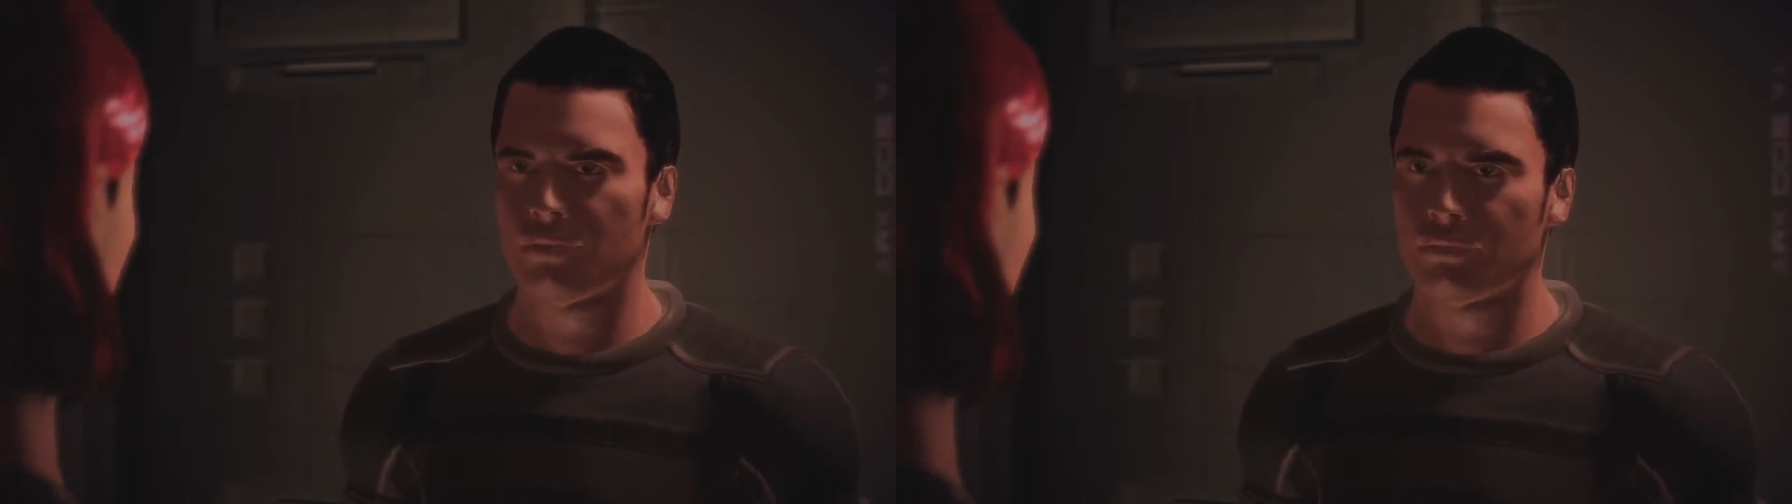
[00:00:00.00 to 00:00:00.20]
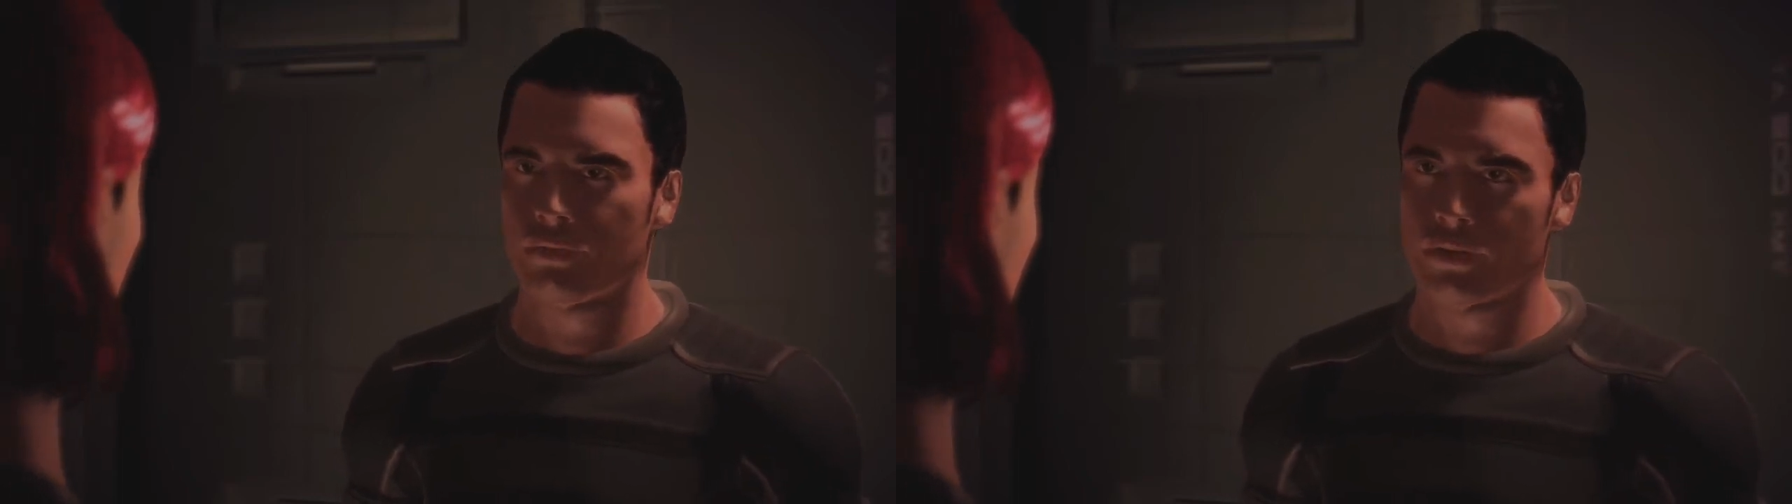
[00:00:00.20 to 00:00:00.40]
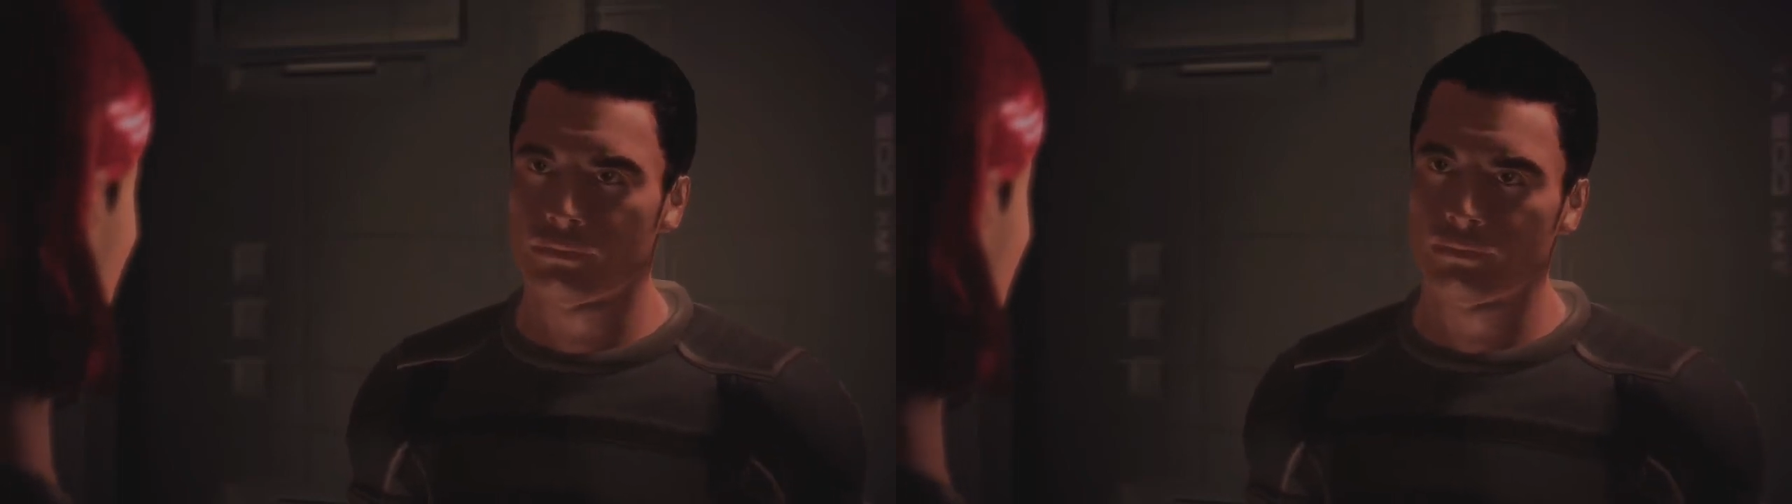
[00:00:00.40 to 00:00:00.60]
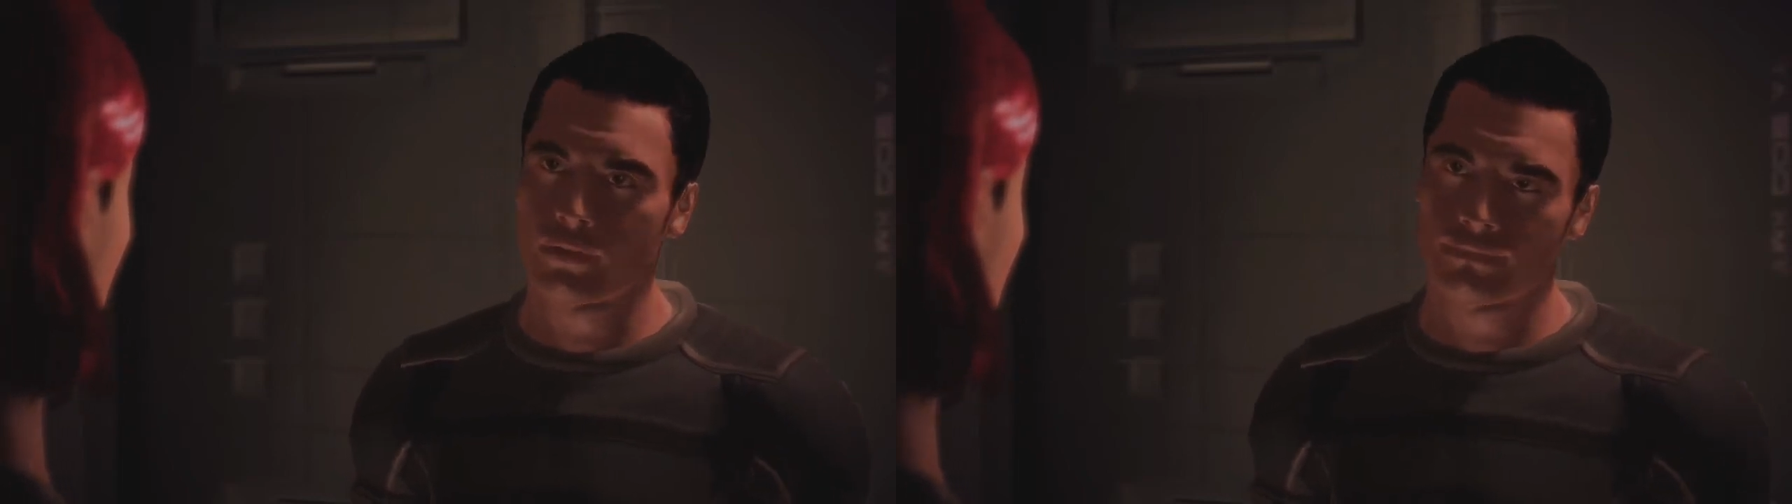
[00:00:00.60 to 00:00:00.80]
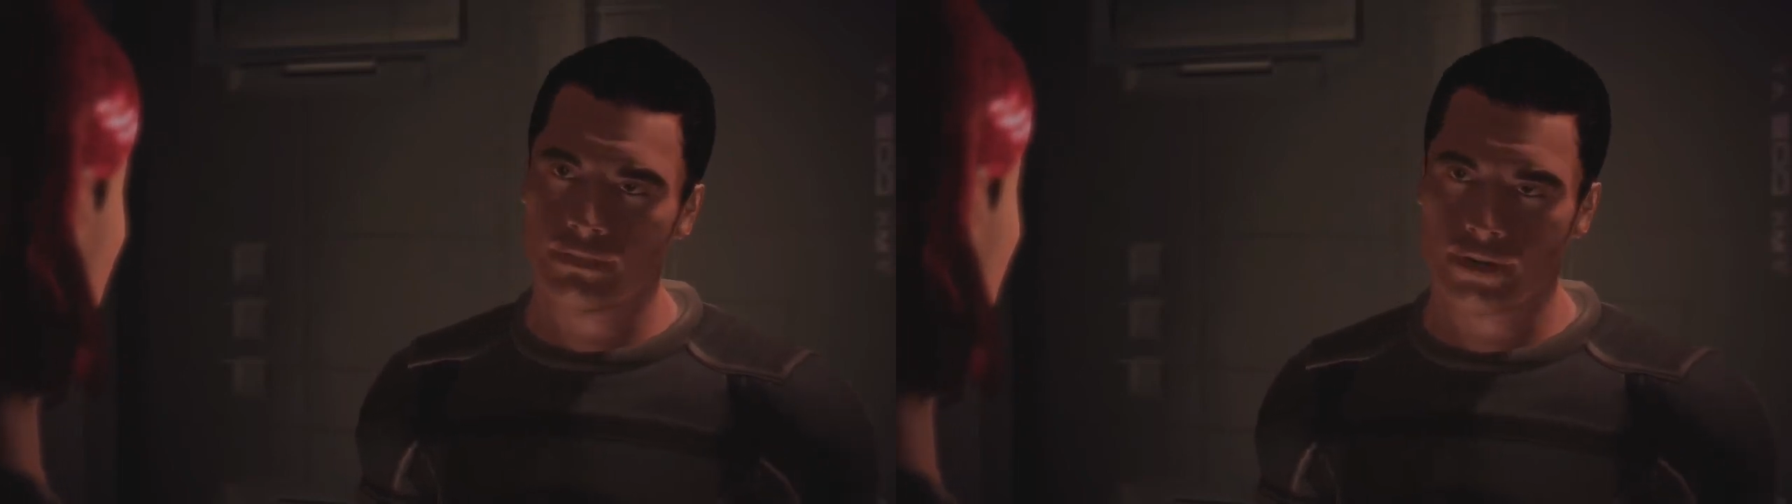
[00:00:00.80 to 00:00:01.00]
That a
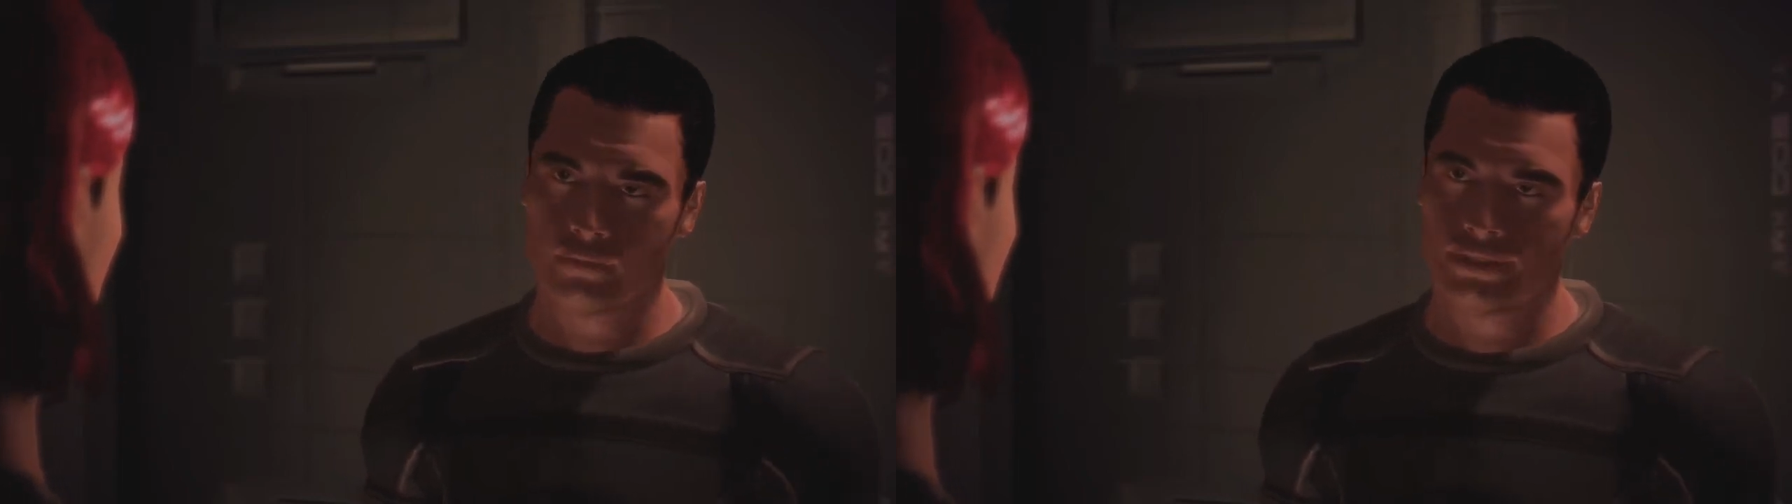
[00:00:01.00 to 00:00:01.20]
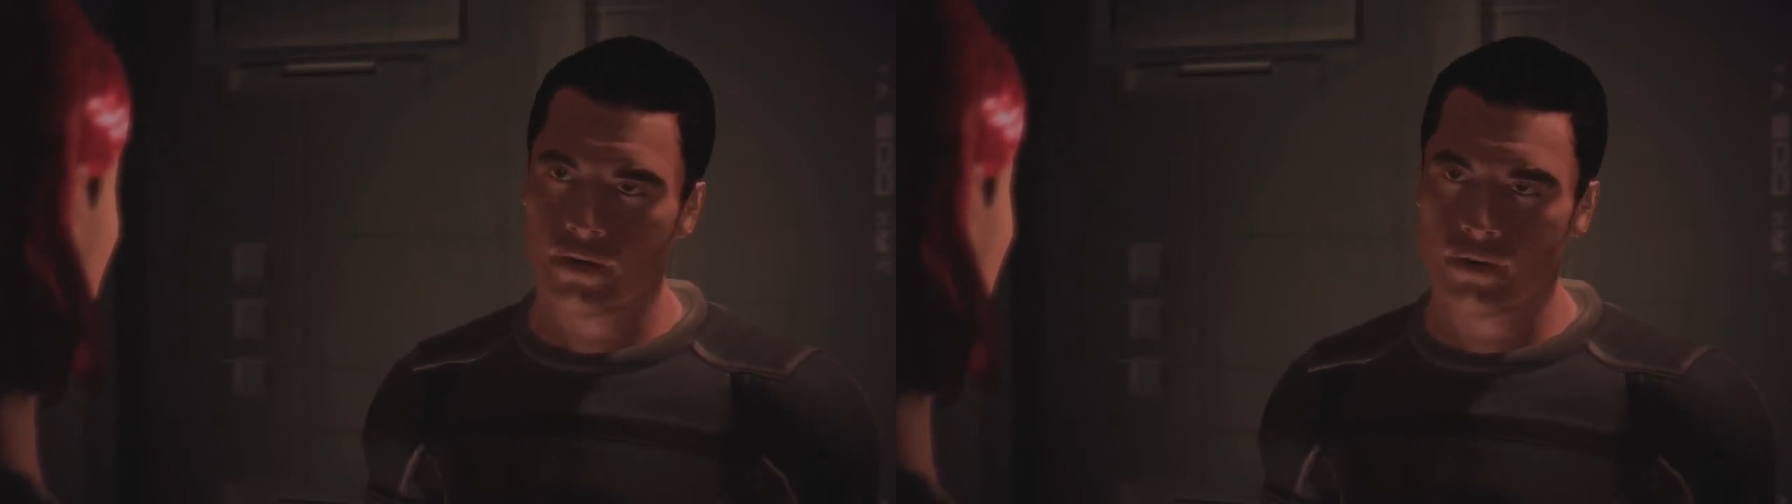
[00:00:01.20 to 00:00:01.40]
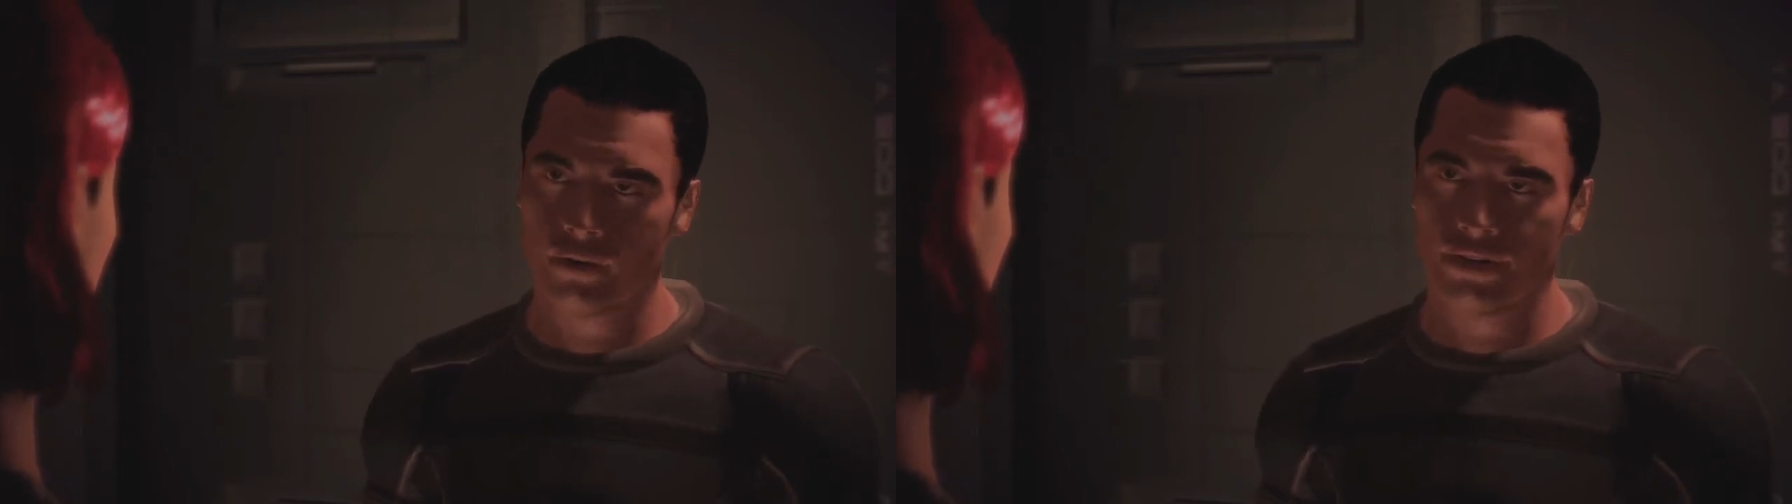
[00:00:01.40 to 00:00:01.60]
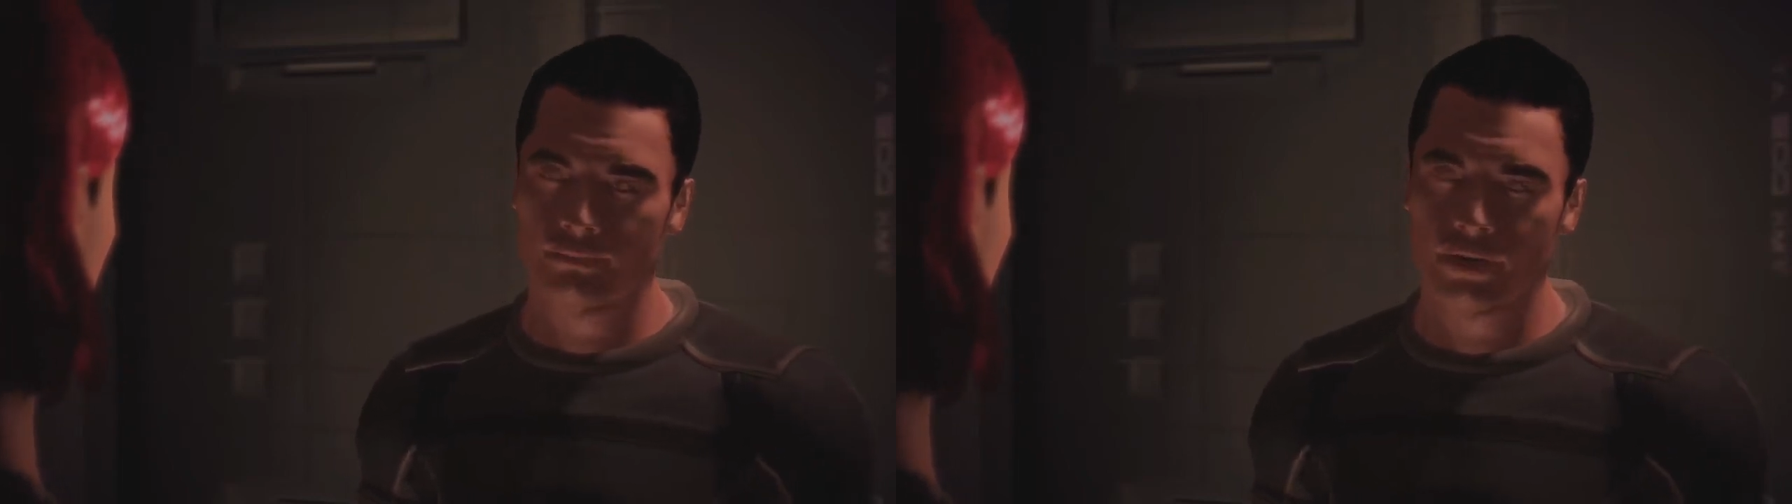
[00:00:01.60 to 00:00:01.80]
briefing wasn't the right place